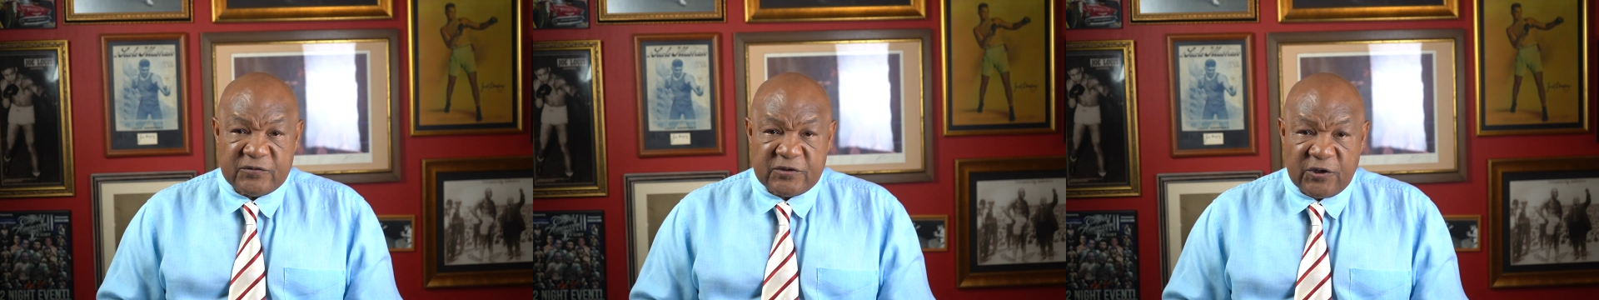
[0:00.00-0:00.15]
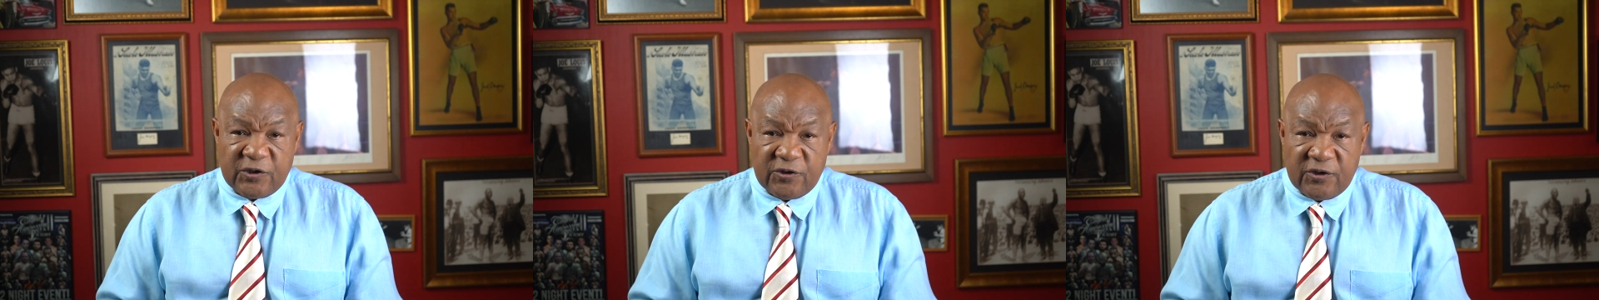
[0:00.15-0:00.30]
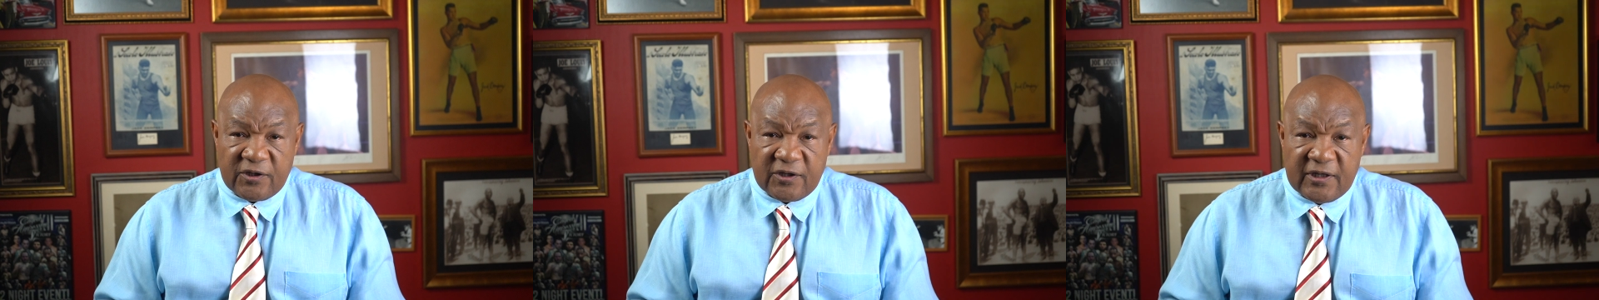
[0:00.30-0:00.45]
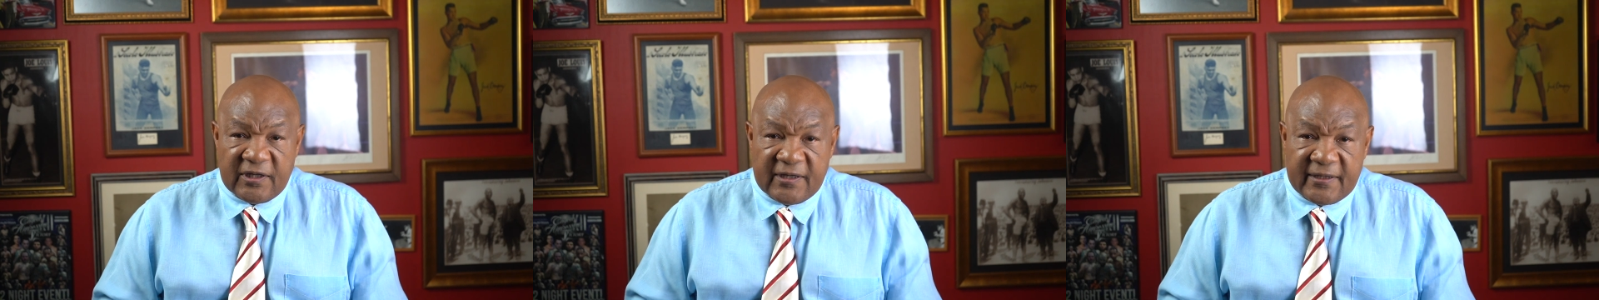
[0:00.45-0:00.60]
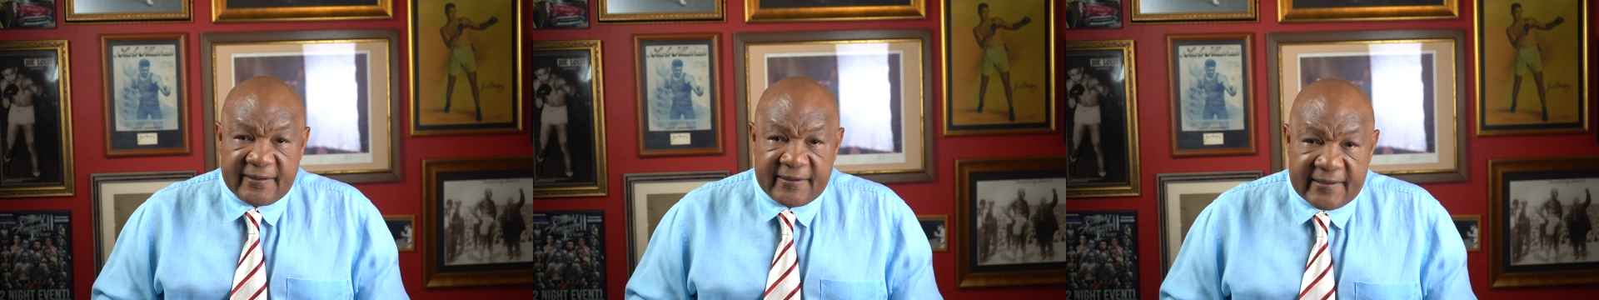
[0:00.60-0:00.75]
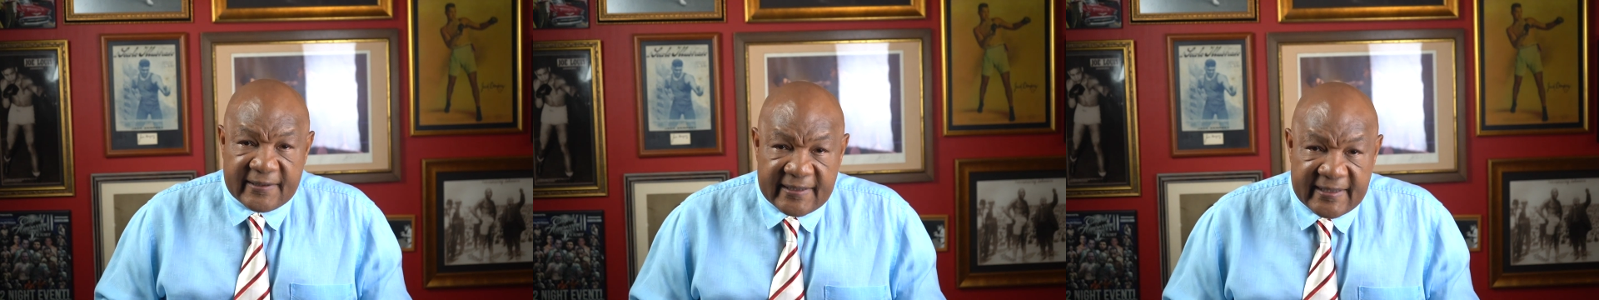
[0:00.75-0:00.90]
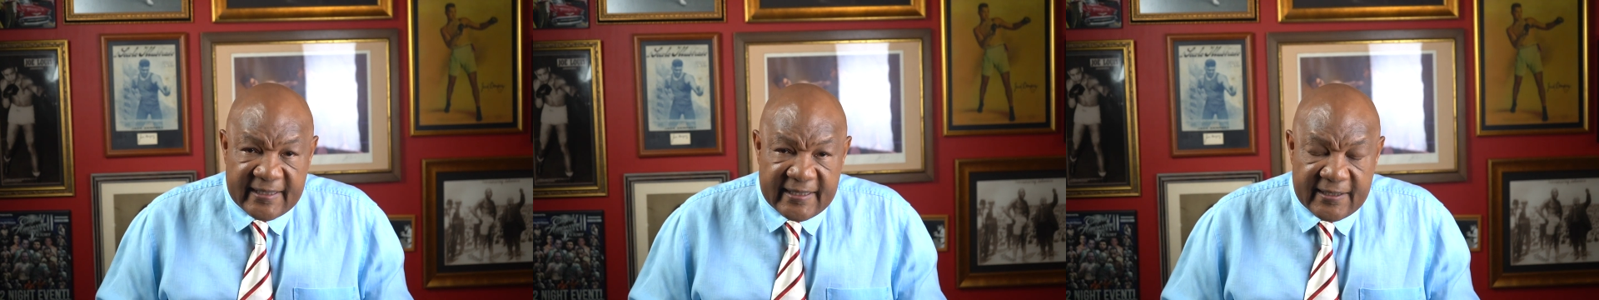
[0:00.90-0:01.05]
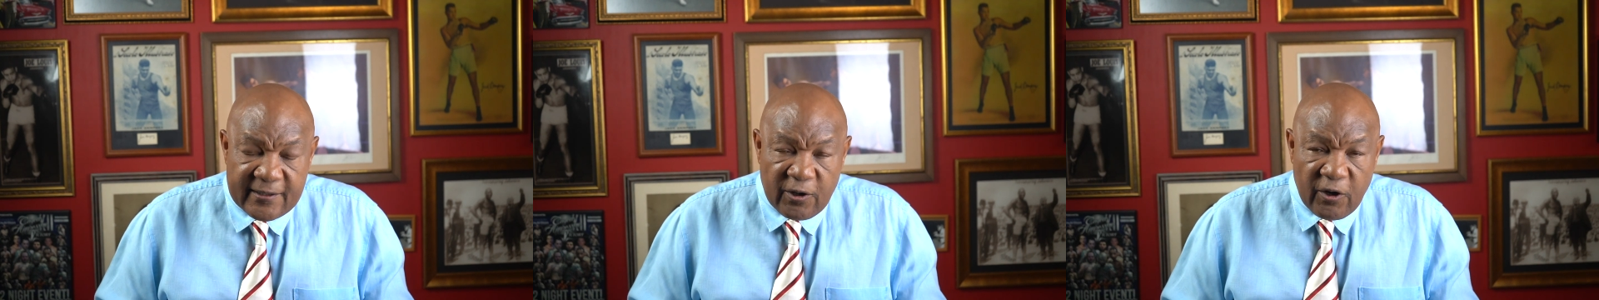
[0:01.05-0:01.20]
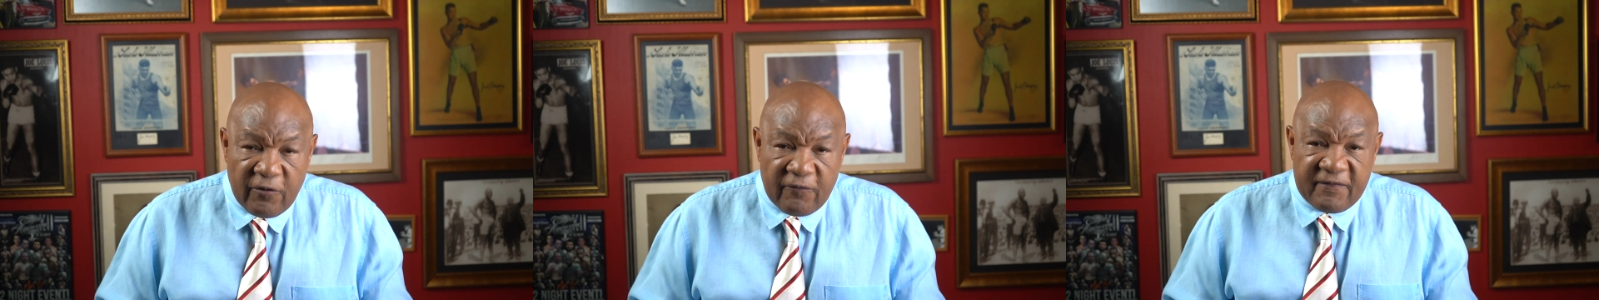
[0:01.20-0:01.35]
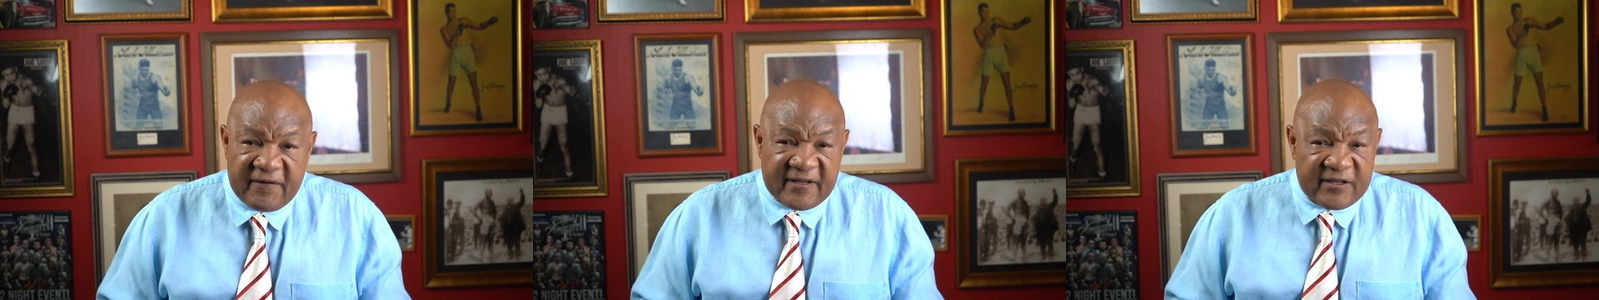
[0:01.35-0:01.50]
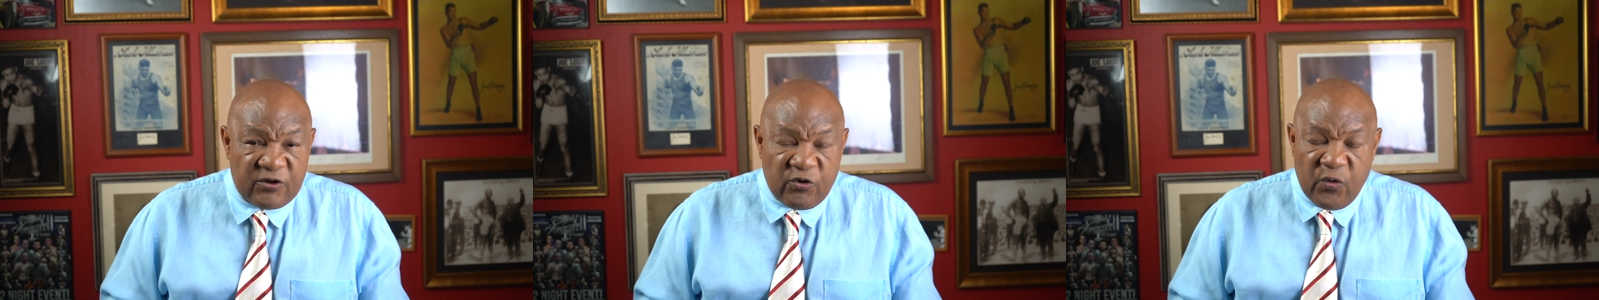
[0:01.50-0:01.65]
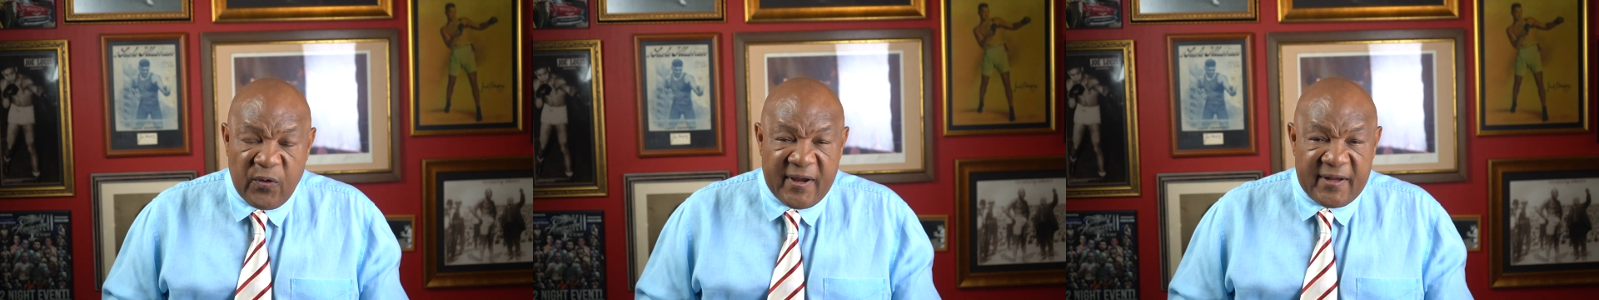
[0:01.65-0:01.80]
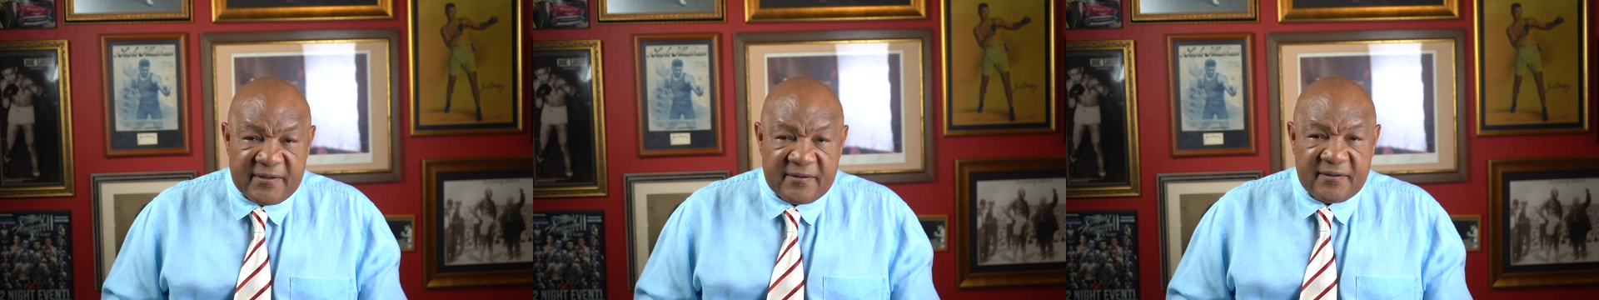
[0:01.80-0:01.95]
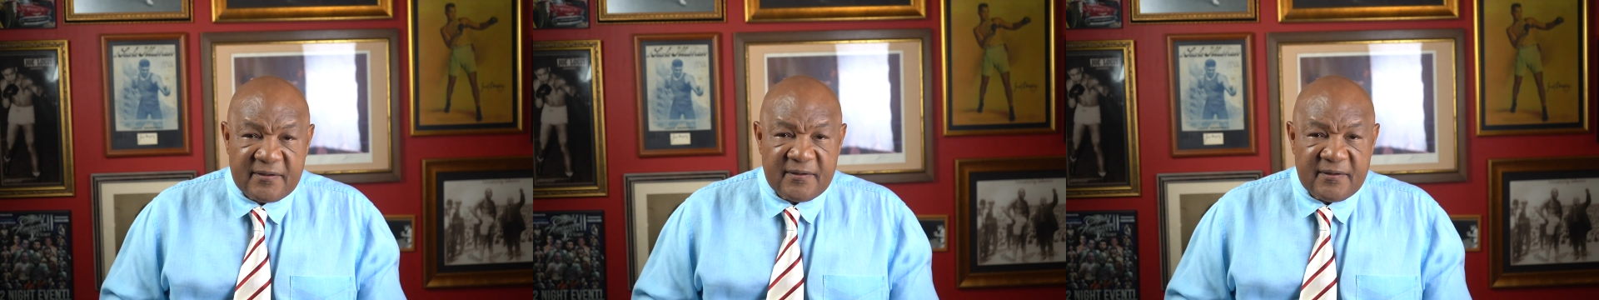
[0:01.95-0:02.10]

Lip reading: gonna lean over and quit.